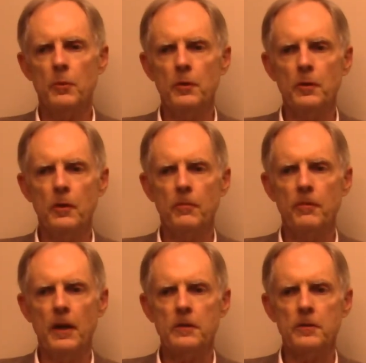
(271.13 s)
really
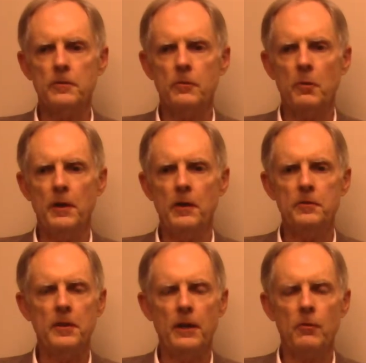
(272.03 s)
affect this
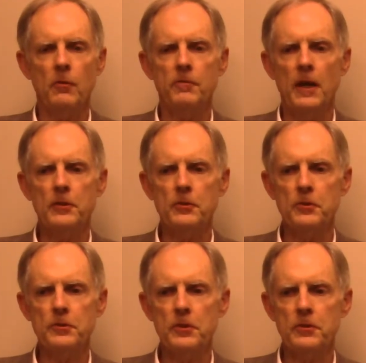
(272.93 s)
craniosacral
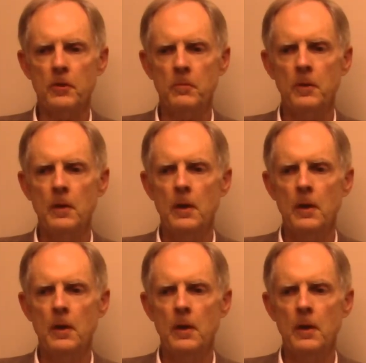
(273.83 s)
fascial system.